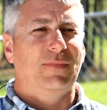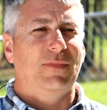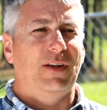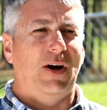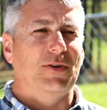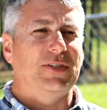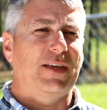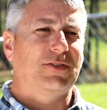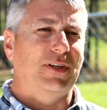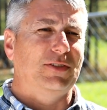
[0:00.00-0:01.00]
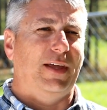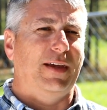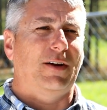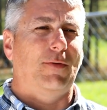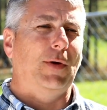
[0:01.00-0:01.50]
and always ask things
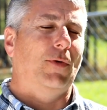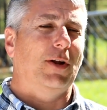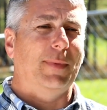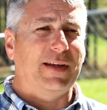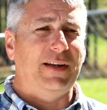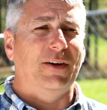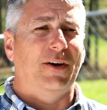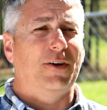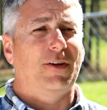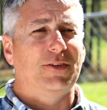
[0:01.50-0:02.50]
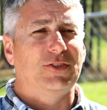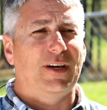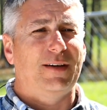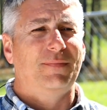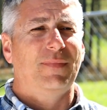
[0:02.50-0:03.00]
like, aren't we worried about getting hurt on the
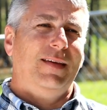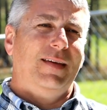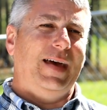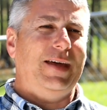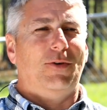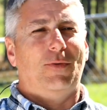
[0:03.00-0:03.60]
job? I don't